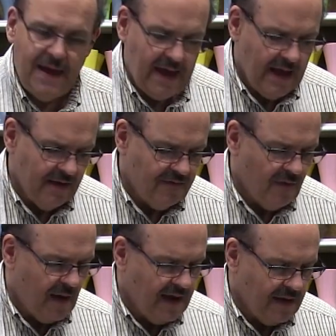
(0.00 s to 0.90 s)
hand,
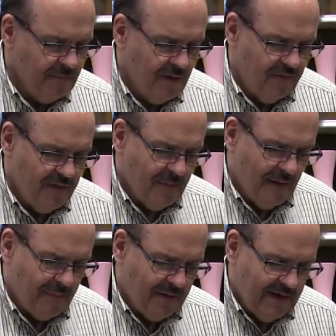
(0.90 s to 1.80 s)
so I can move them
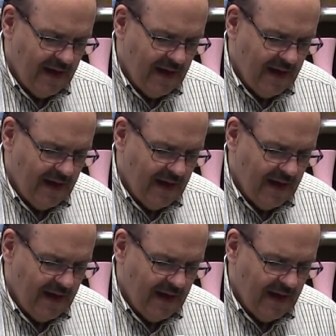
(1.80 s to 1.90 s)
up and